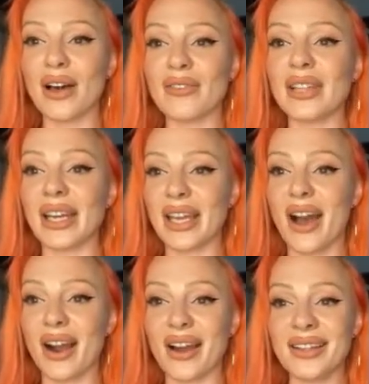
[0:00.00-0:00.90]
Lady
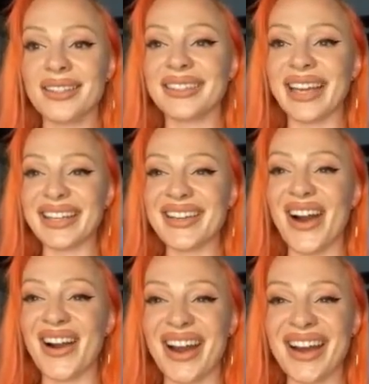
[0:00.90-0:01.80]
Gaga. Lady
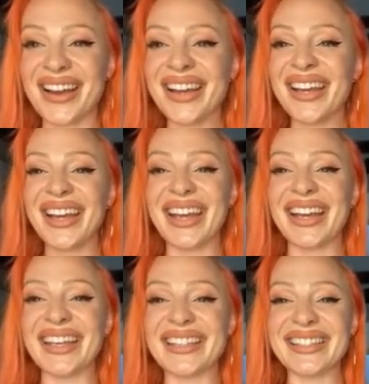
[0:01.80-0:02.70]
Gaga
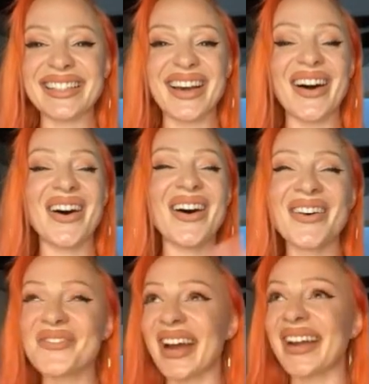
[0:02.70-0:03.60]
is, oh
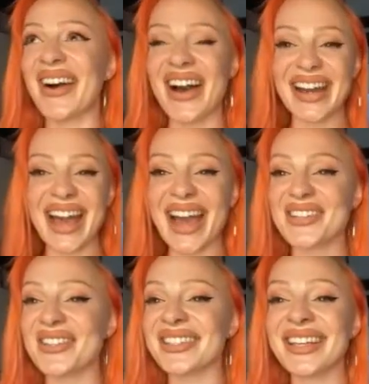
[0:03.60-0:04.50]
my God.
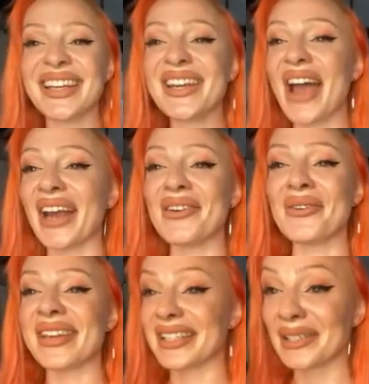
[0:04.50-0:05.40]
I can
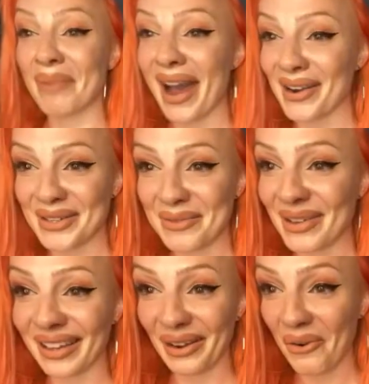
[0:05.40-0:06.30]
only aspire to
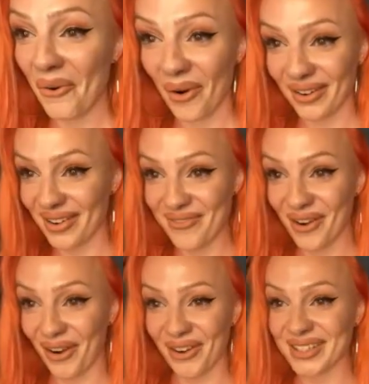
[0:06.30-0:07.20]
be like a quarter of
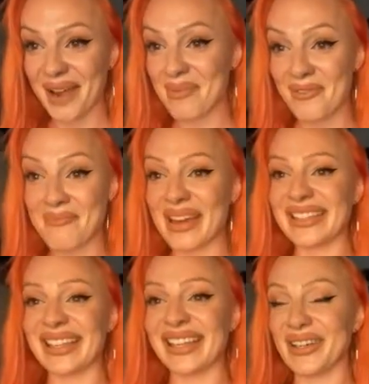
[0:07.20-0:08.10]
her type of
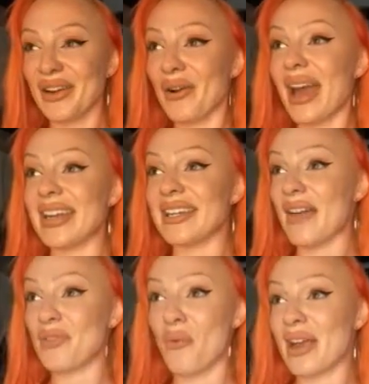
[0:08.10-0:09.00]
amazing, you know,
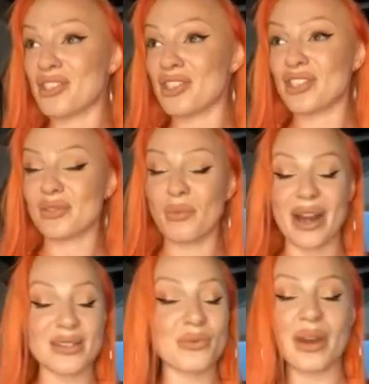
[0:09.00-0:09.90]
and the way she just
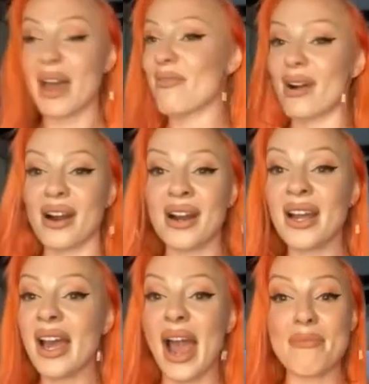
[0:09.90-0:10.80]
wears whatever
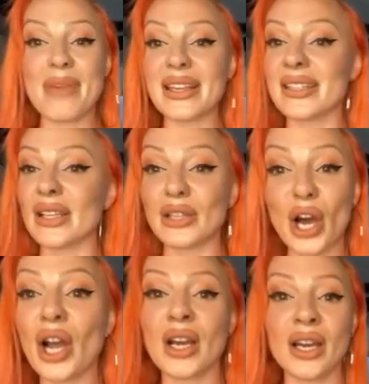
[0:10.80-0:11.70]
and makes it look